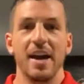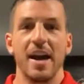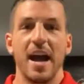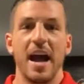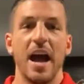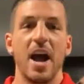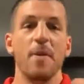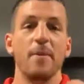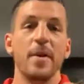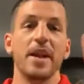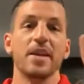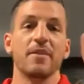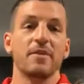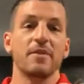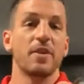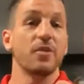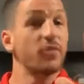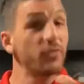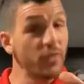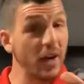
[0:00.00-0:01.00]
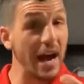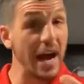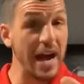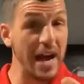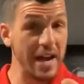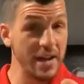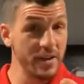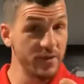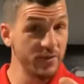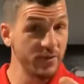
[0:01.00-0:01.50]
How many of the
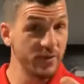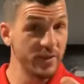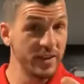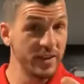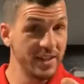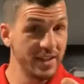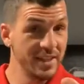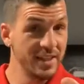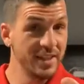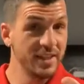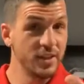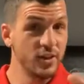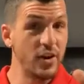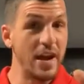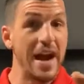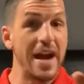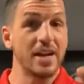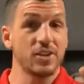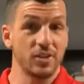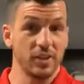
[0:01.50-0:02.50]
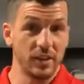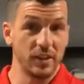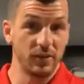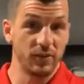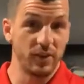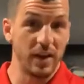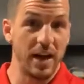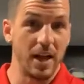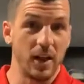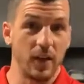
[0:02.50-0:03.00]
five you're actually
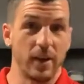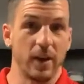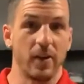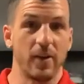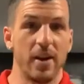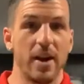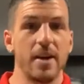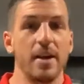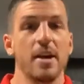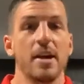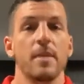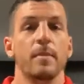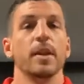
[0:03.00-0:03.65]
following, all right?